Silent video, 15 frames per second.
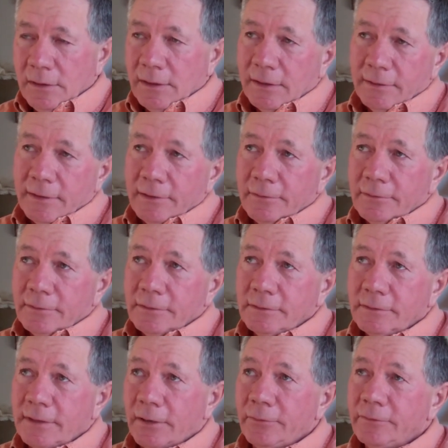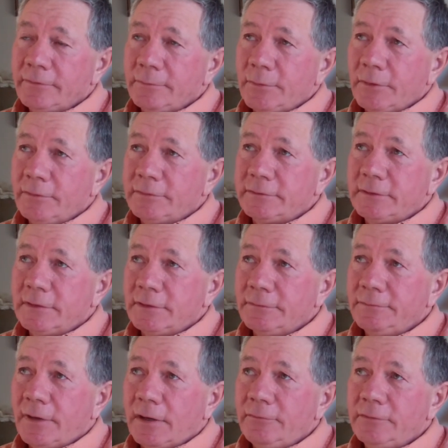And that was about
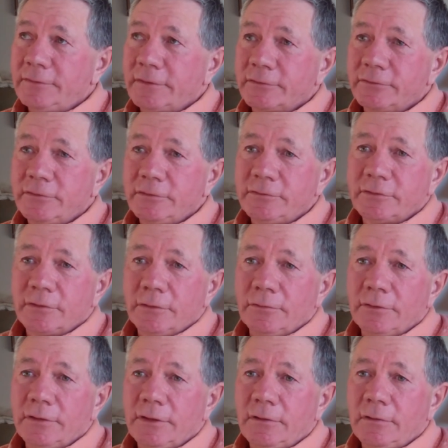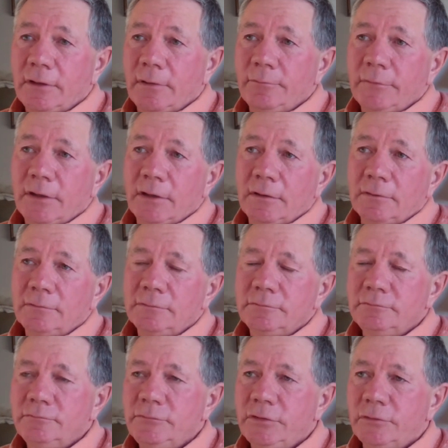5 or 6 years ago, and they're up now,
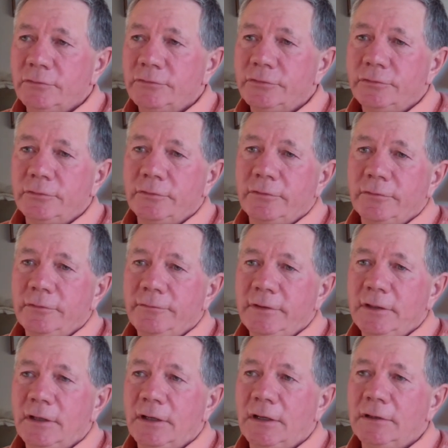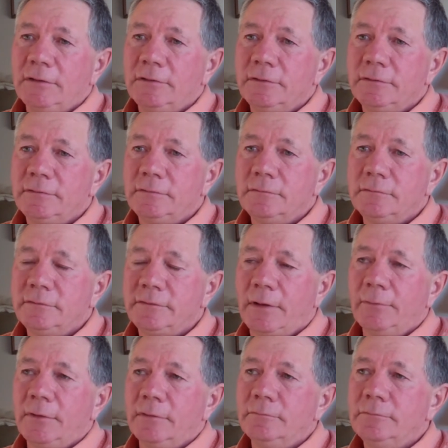you know, 2 or 3 feet high.
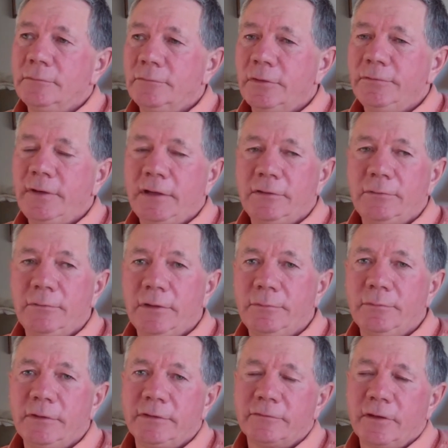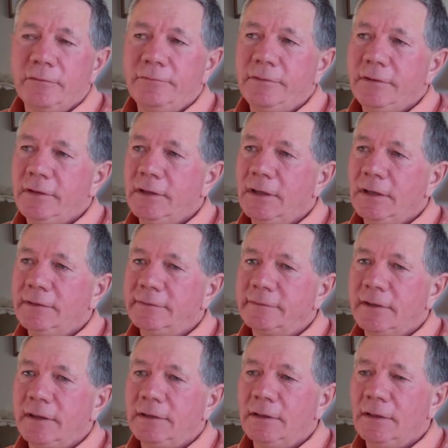Some of them. We've had to it's on very light
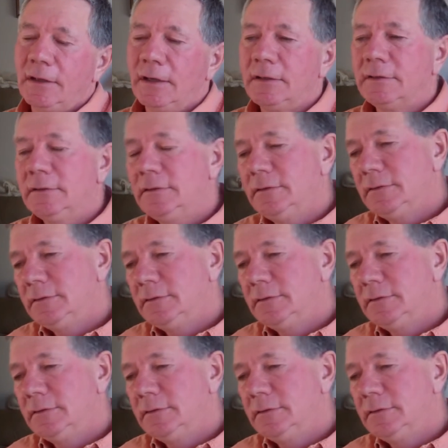sandy land.